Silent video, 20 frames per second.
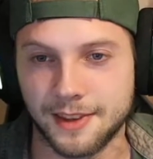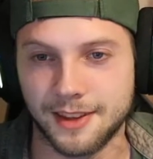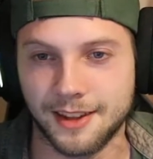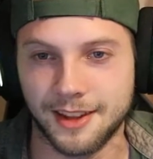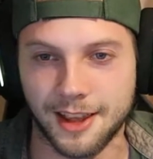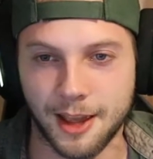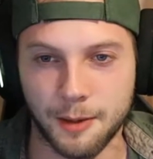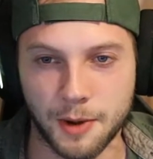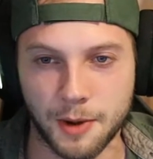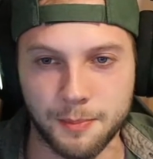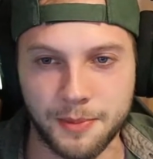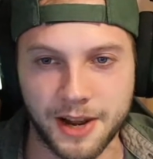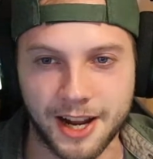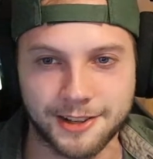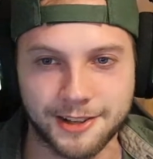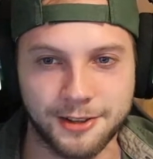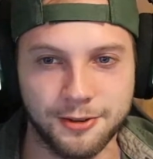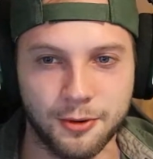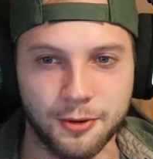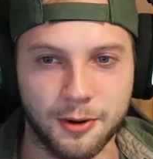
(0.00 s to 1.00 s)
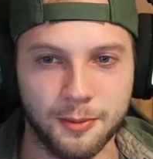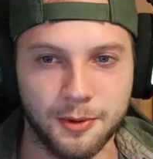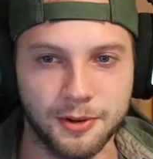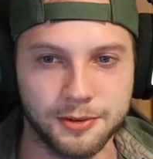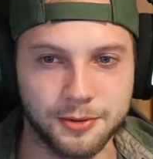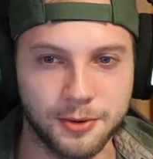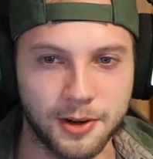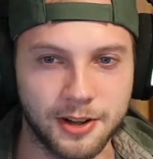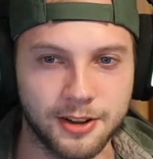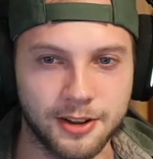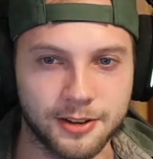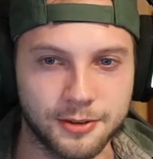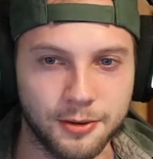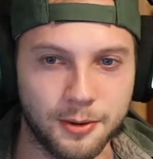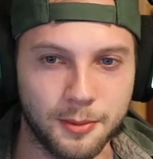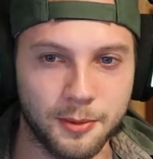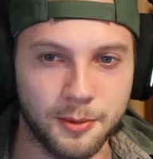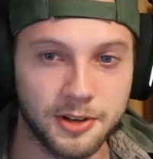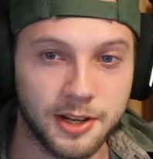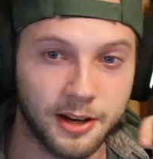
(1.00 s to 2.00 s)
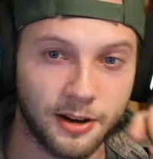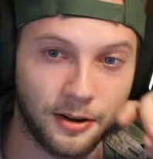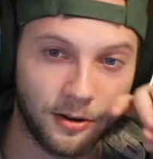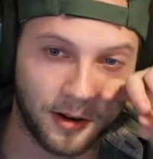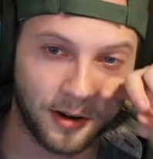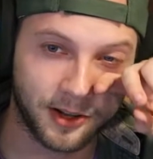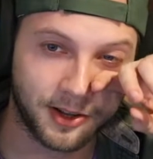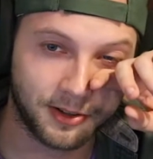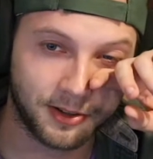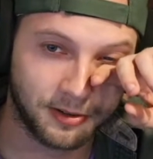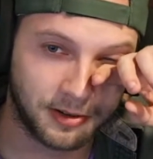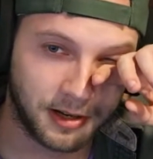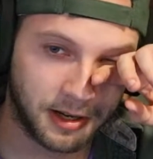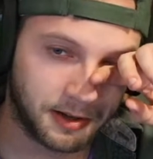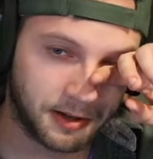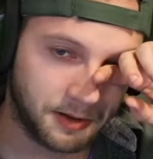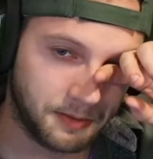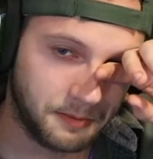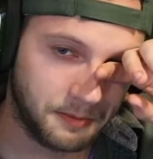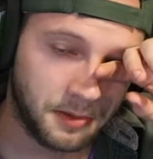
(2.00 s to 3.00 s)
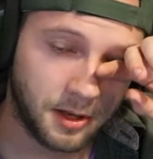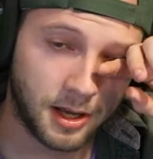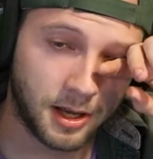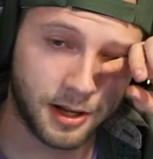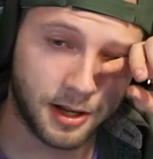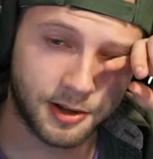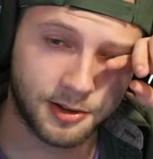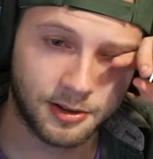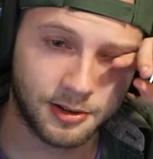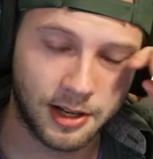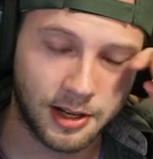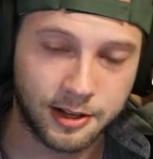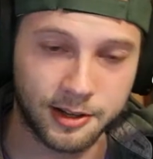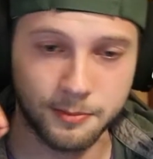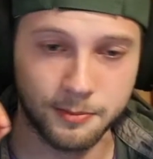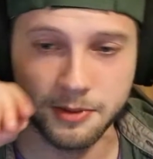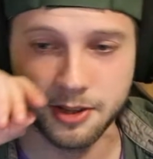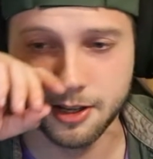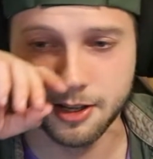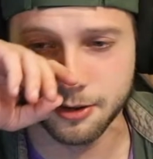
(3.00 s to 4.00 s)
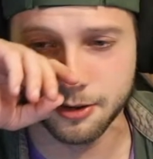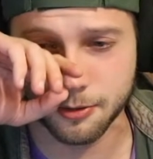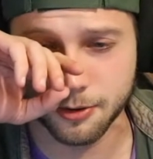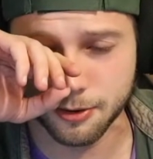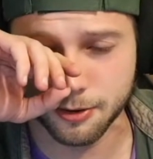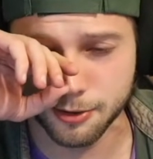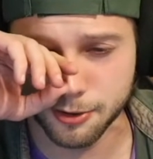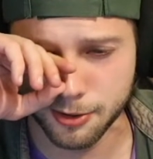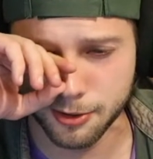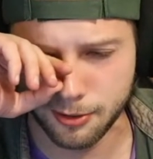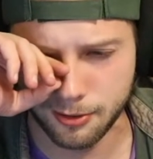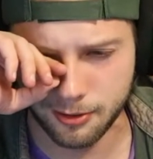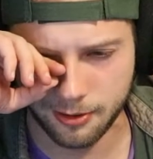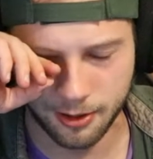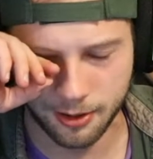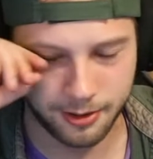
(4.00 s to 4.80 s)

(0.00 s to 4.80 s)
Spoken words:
Am I back to normal? Do I look normal yet? Oh, I still got some lingerers. Oh.